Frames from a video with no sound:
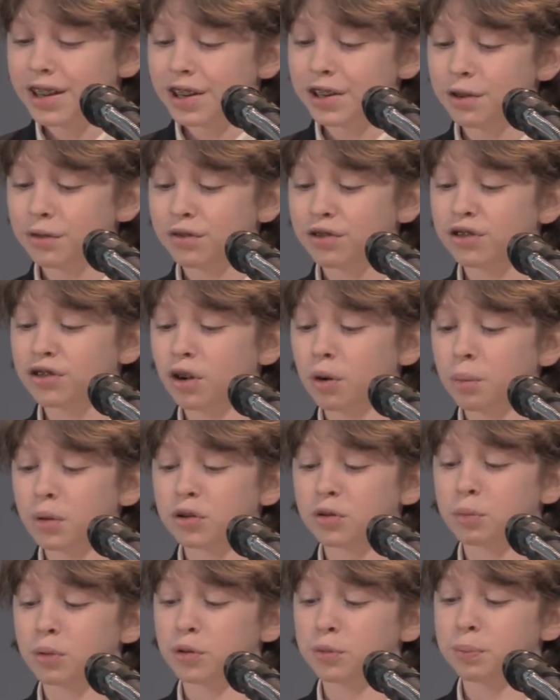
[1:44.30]
You have so
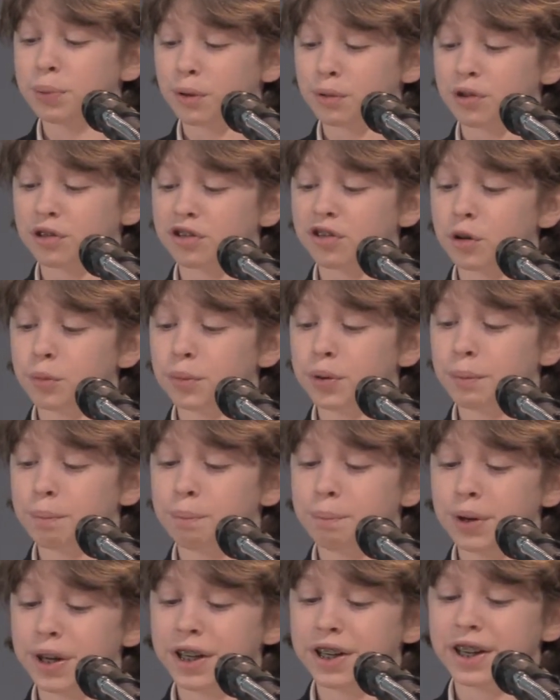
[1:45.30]
much more building room in a
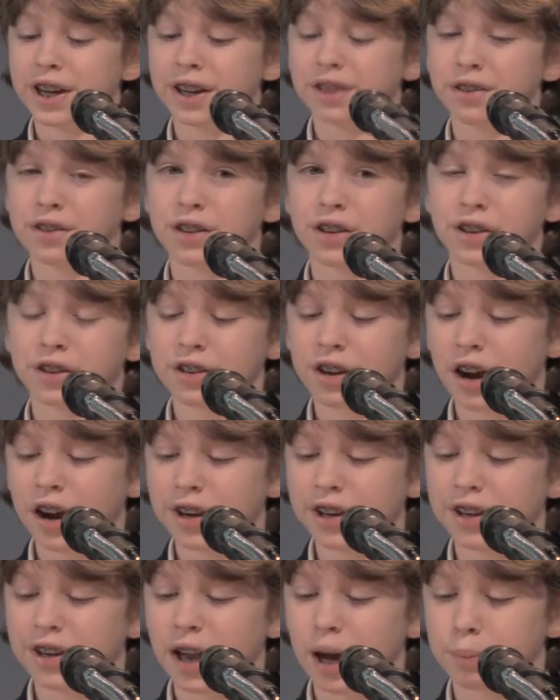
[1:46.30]
big case than a
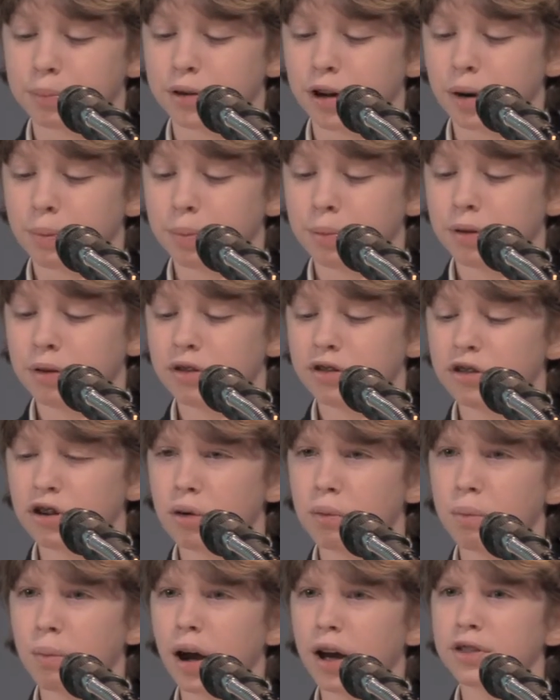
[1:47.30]
tiny laptop,
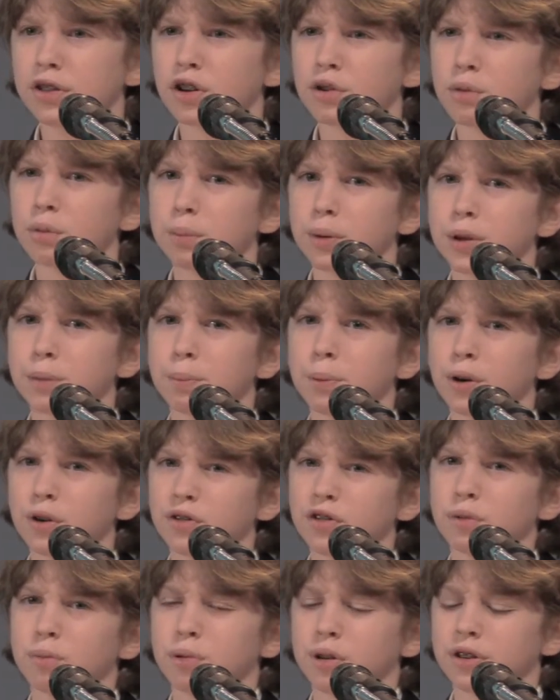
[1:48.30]
so I thought it would be the
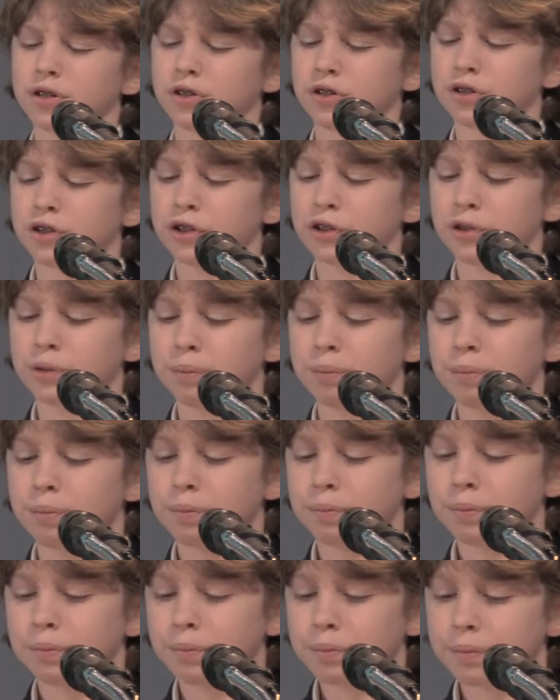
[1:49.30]
perfect place to start.
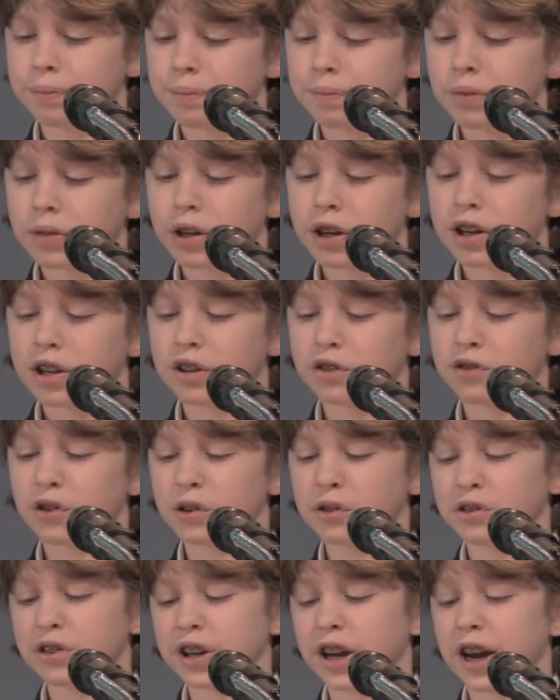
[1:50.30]
The
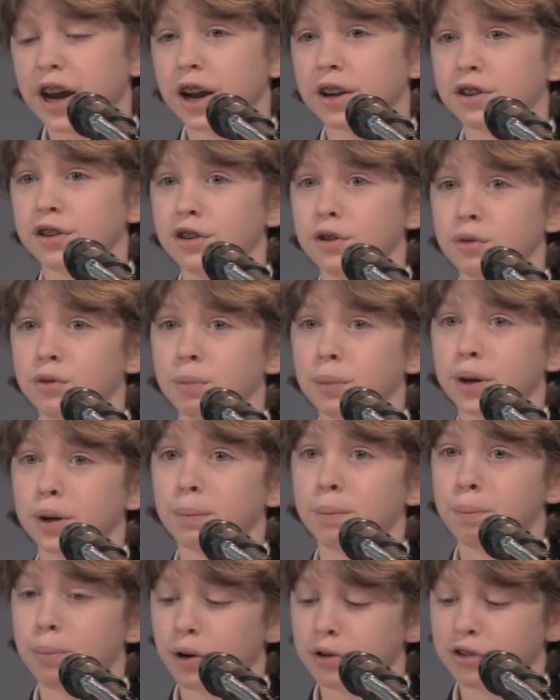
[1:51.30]
first thing I had to do was make
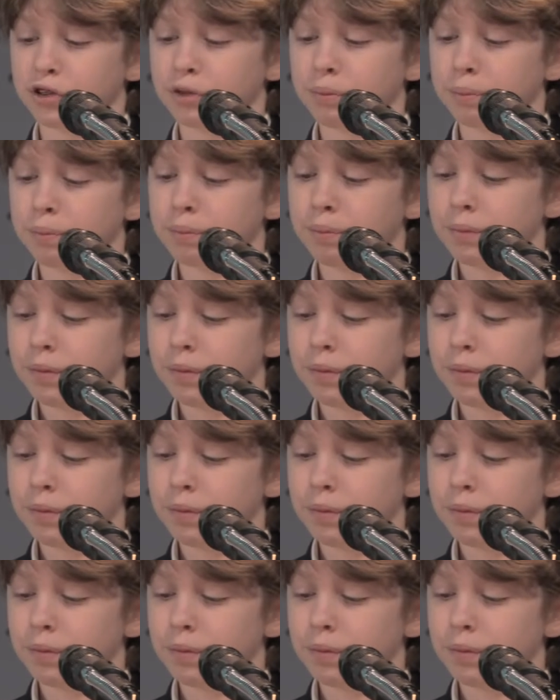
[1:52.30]
a budget.